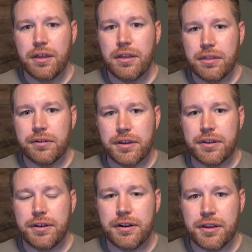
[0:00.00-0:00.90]
They'll get
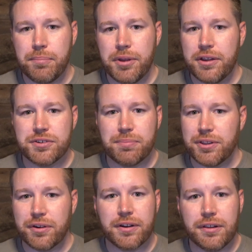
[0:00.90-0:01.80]
it done at a pinch,
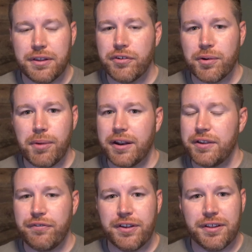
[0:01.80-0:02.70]
but they're gonna leave your body
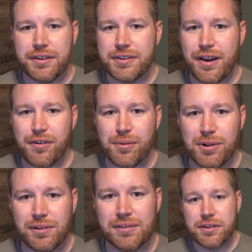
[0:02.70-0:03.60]
feeling
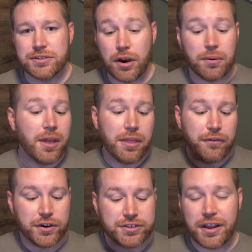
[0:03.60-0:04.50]
terrible. So the
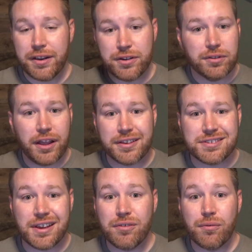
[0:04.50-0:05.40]
first thing I do, like I
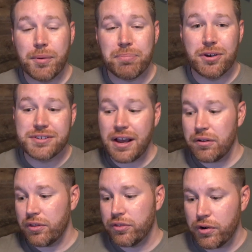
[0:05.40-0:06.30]
said, rip those
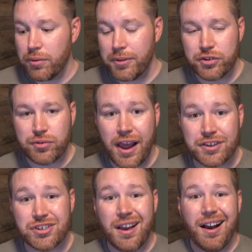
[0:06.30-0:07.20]
out, throw them in the trash.